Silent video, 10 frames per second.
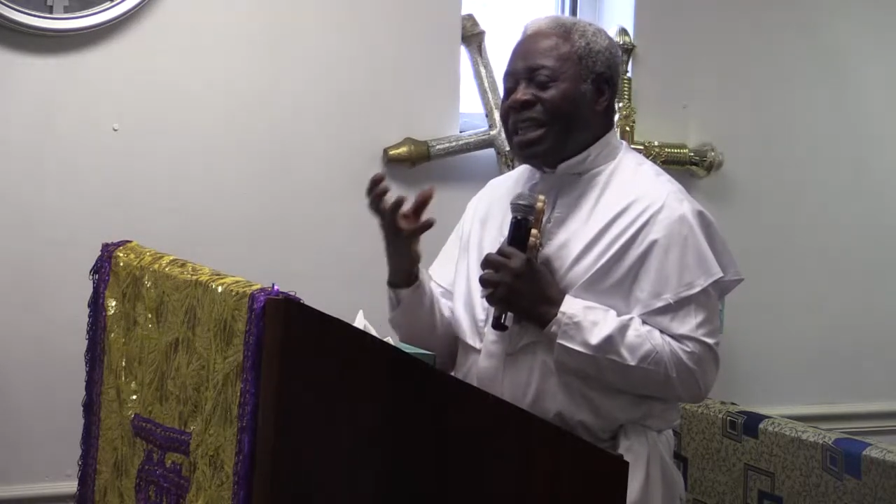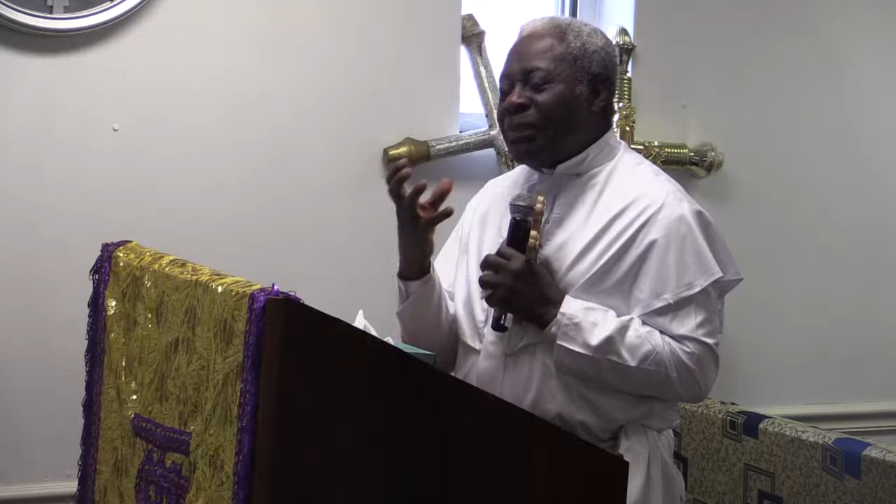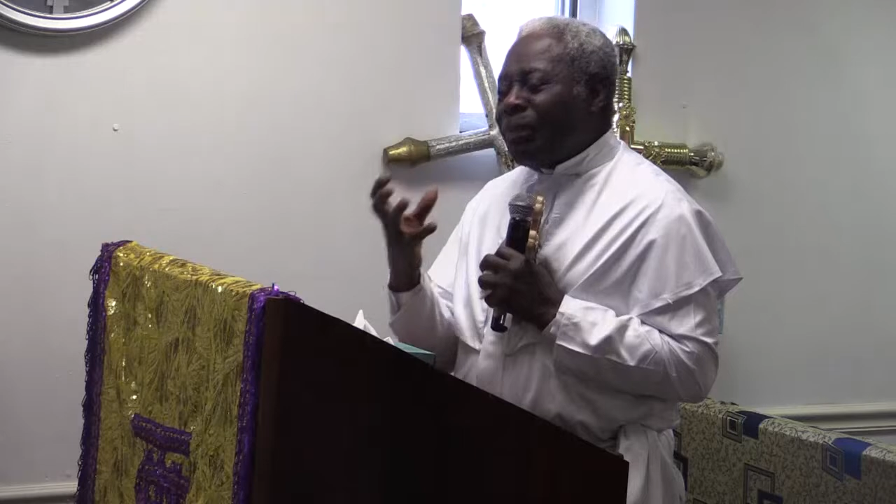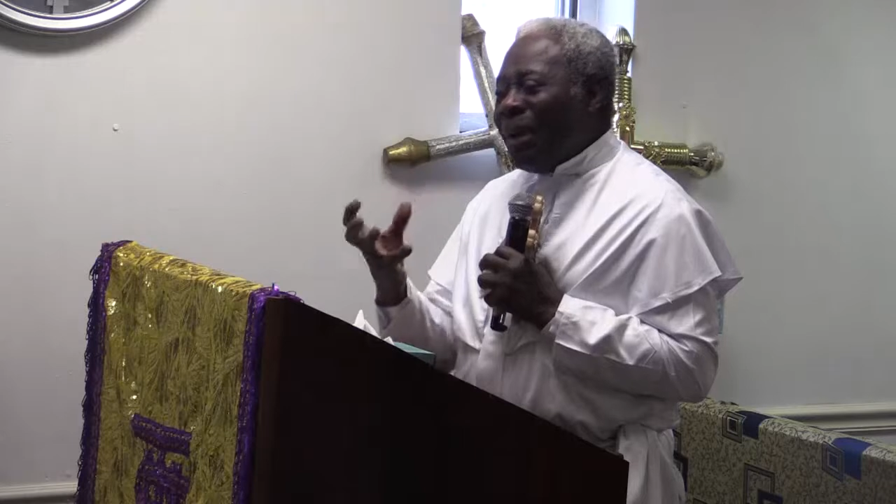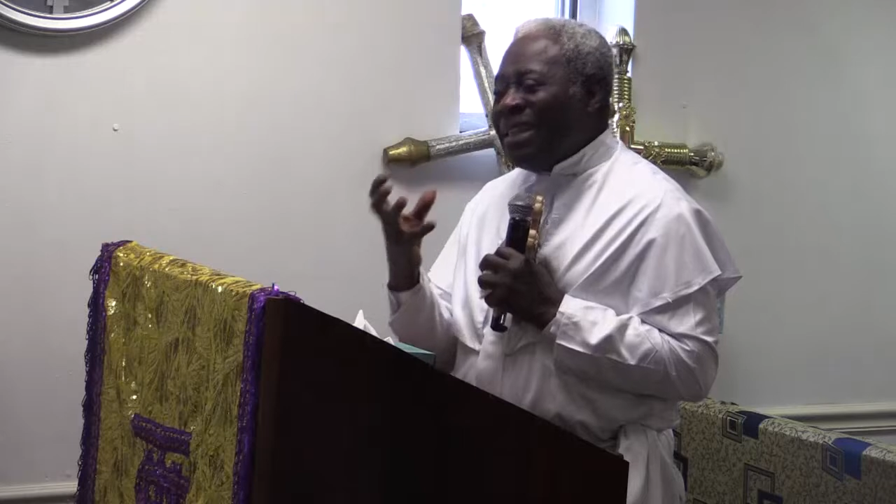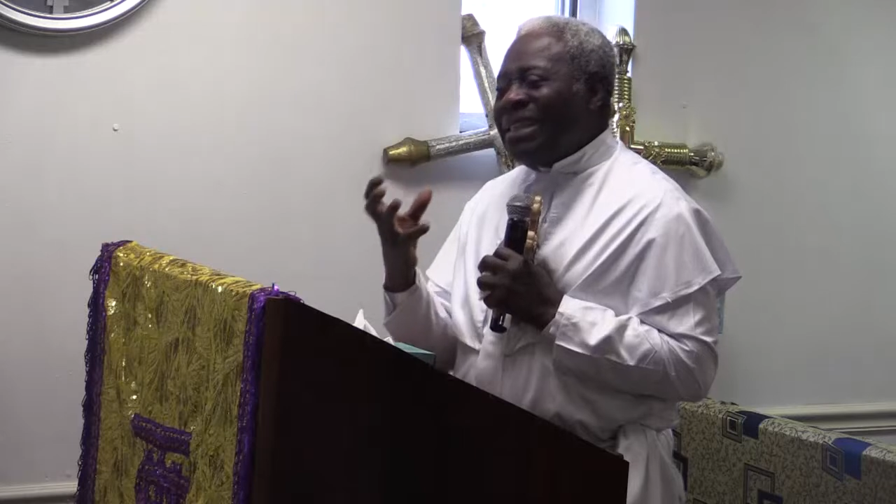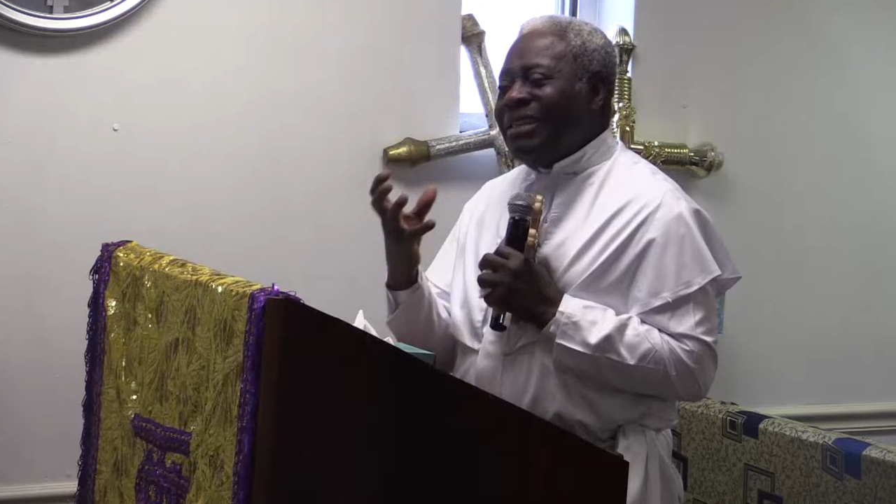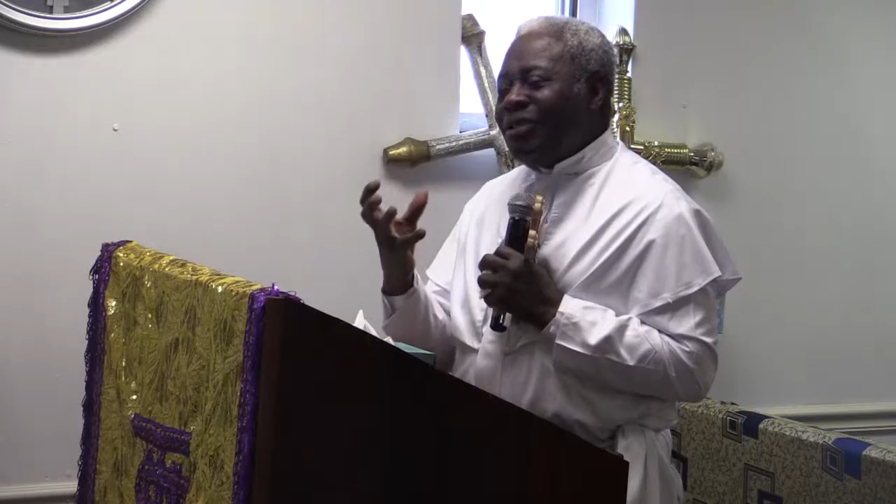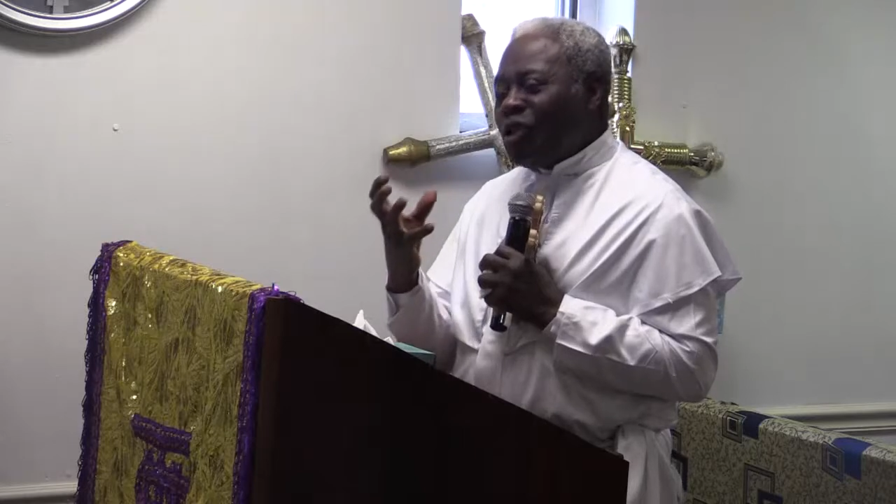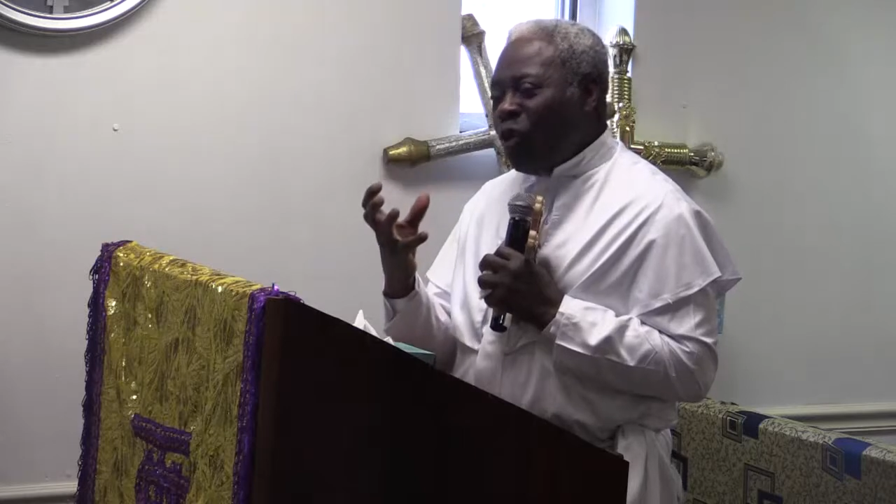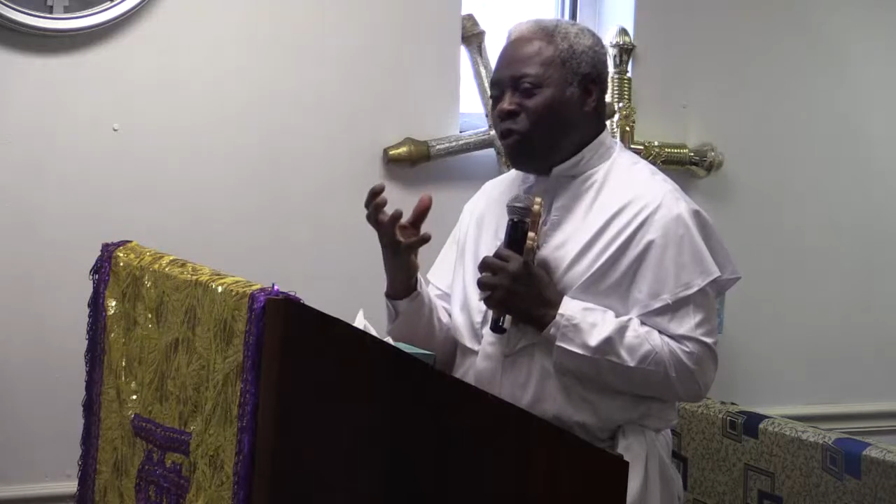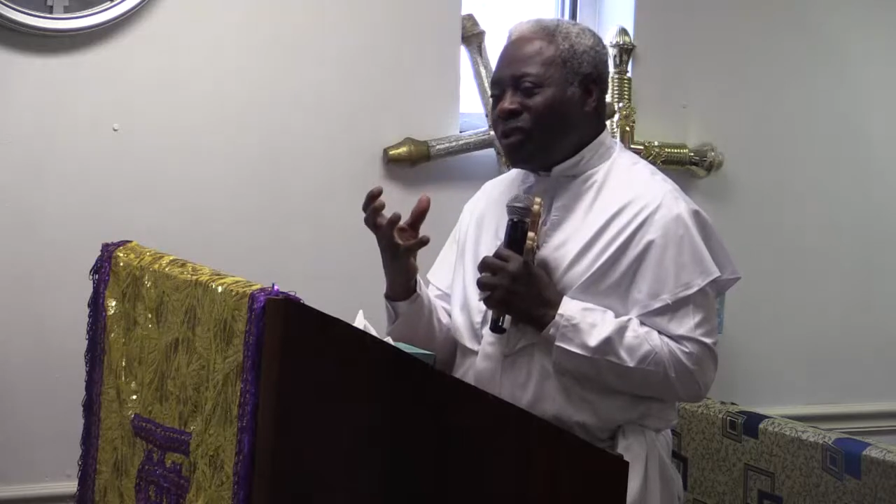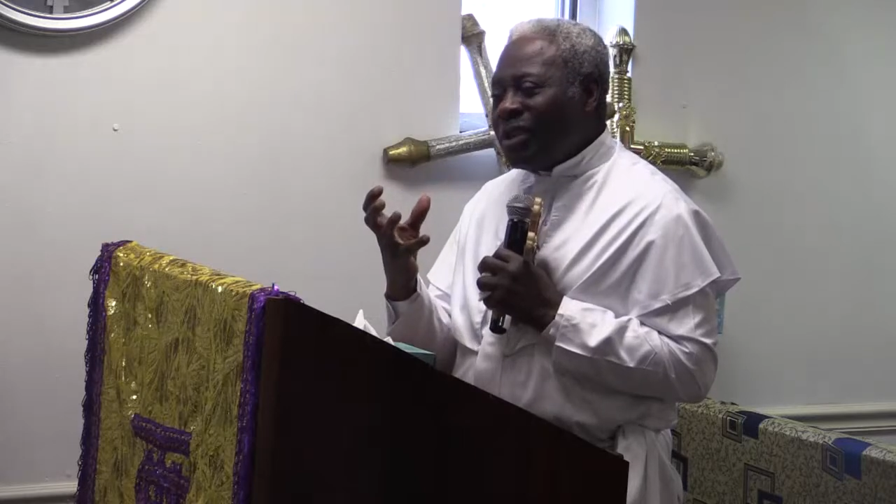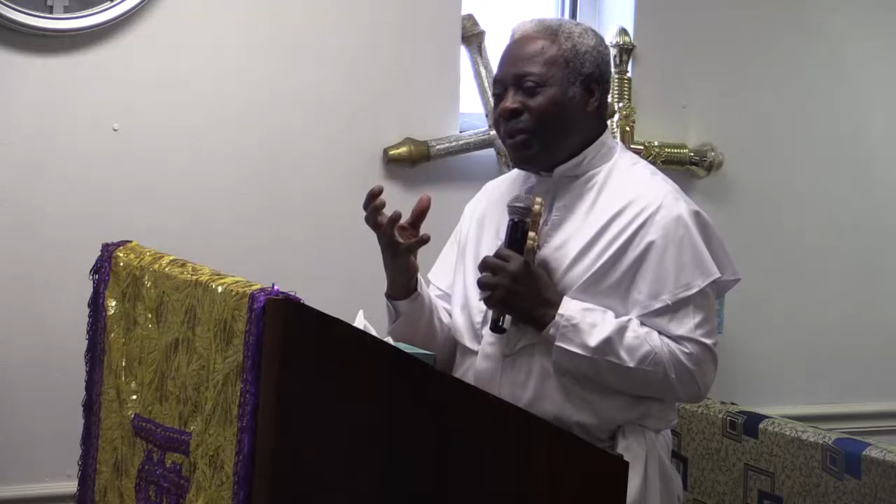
expensive stones,